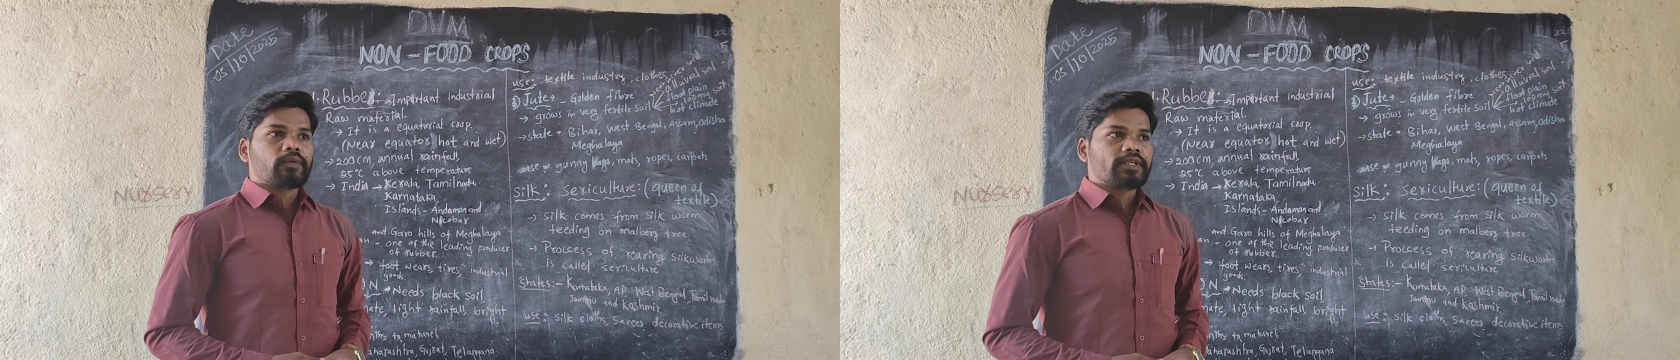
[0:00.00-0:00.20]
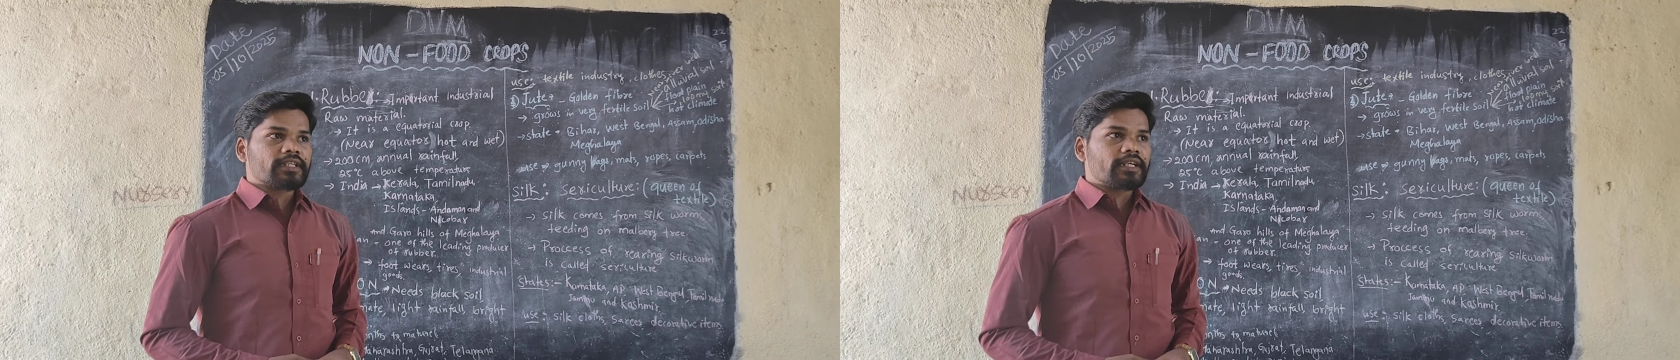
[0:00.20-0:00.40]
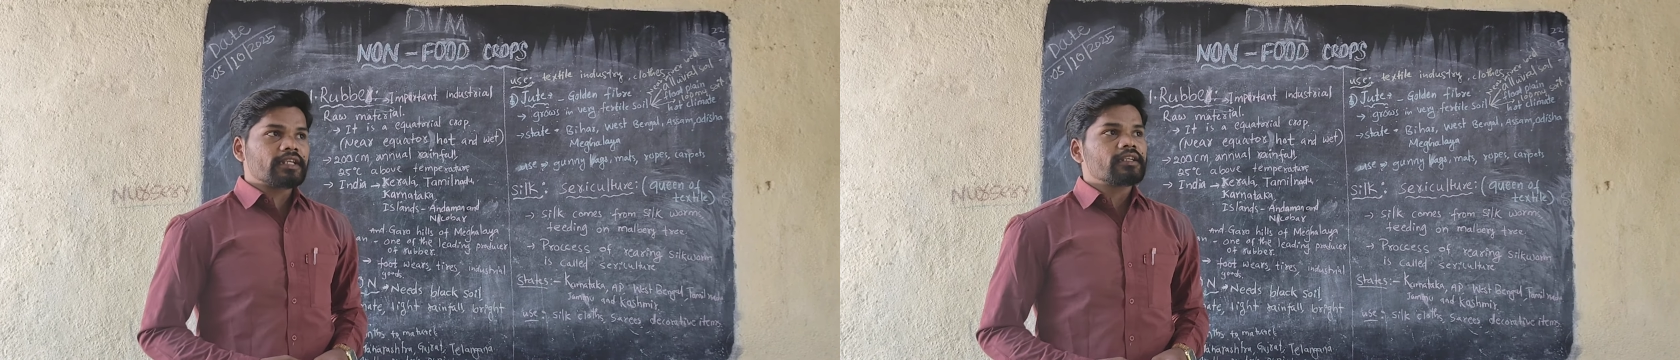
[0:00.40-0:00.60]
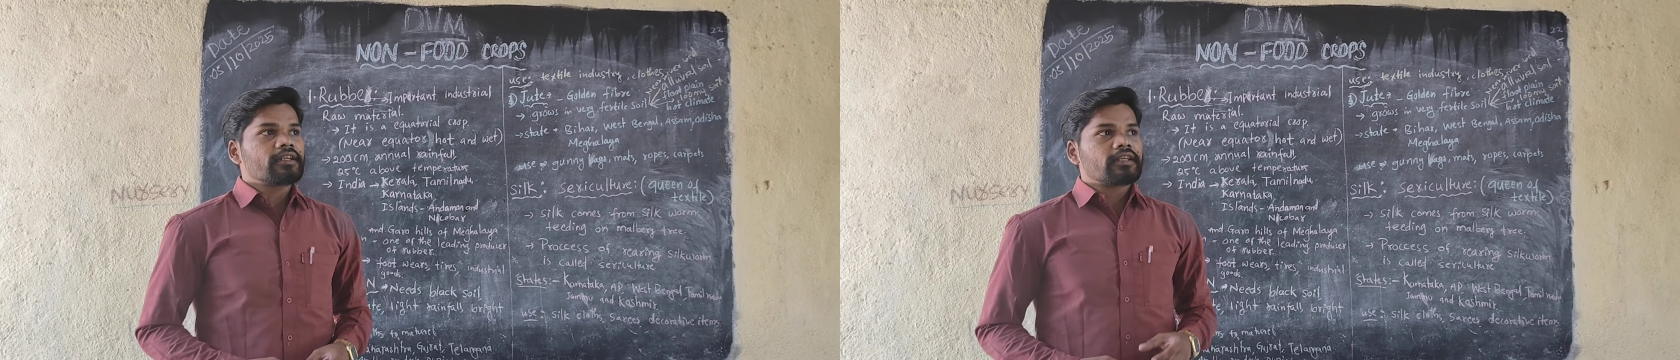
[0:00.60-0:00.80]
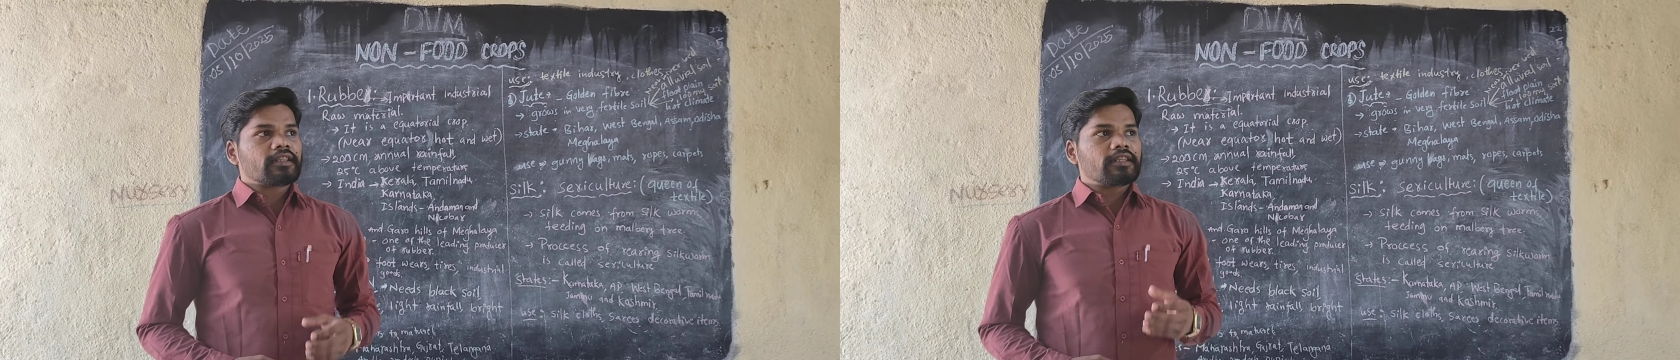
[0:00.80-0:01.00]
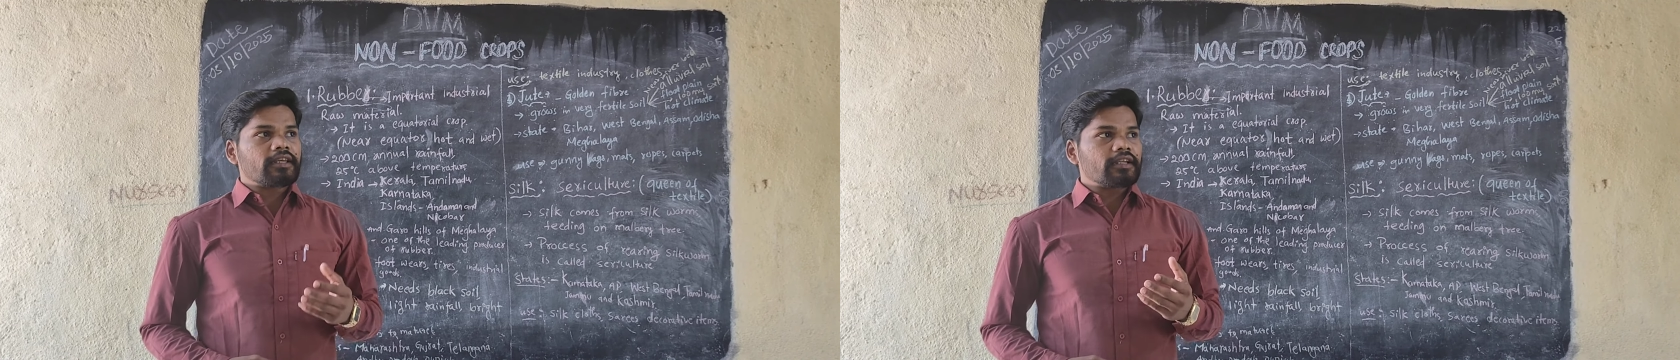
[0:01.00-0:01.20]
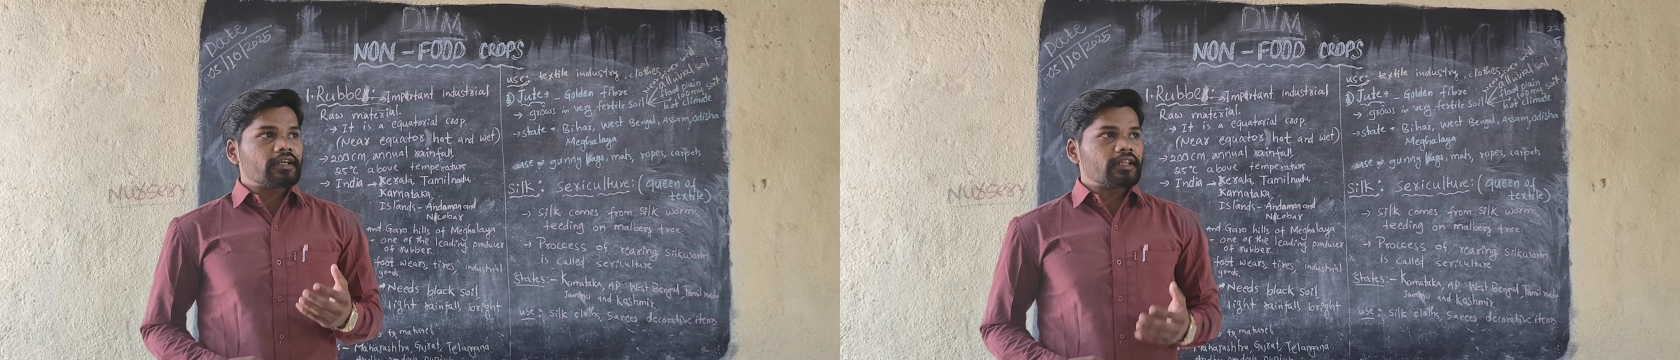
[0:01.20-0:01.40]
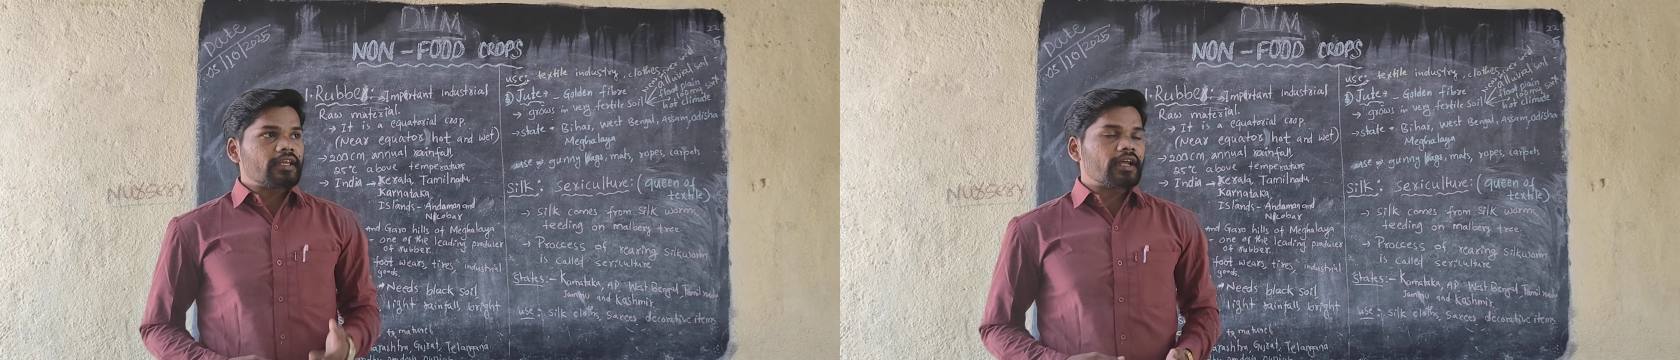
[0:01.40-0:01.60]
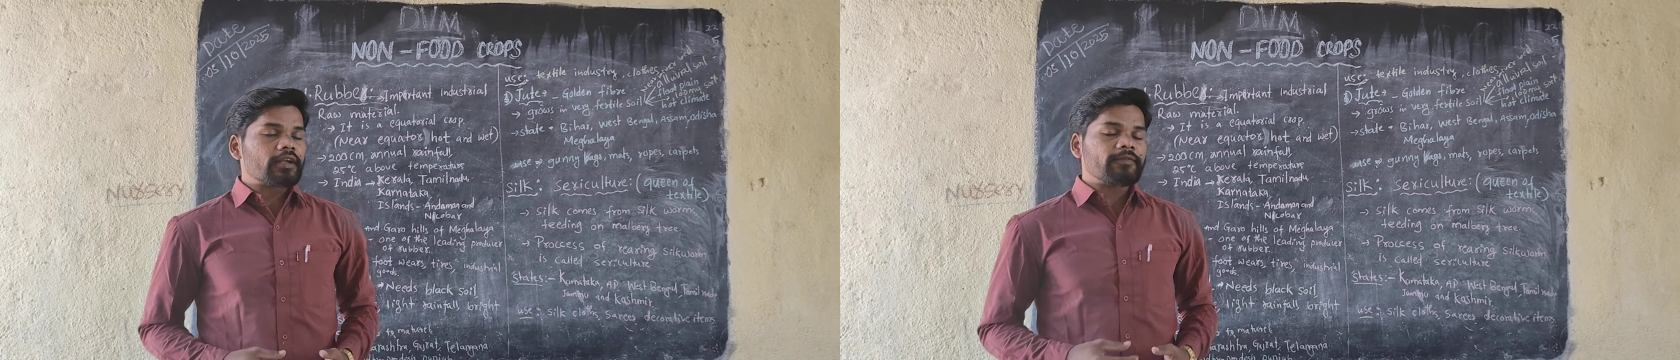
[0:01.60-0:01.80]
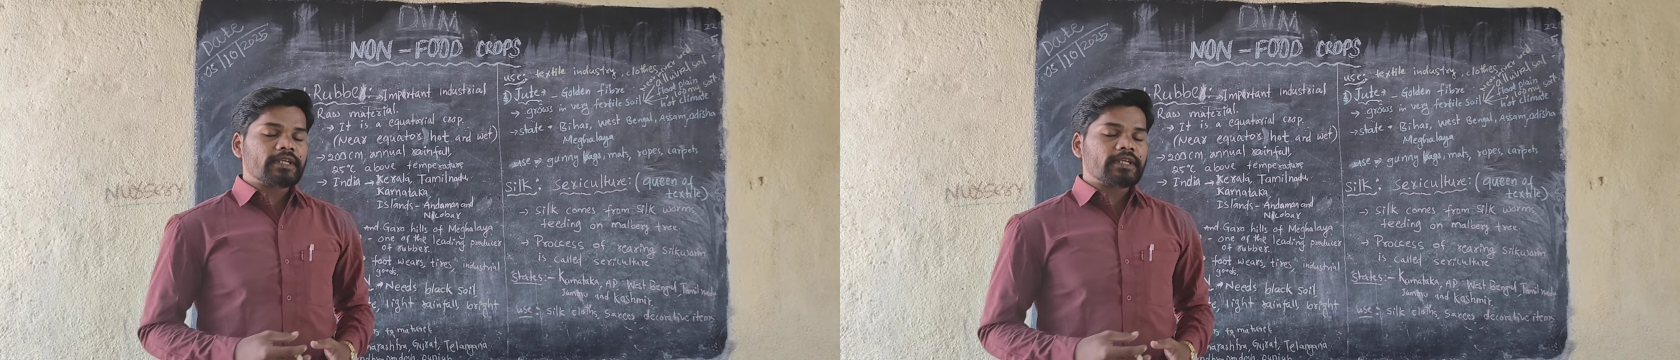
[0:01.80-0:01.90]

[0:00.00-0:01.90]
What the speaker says: We said there are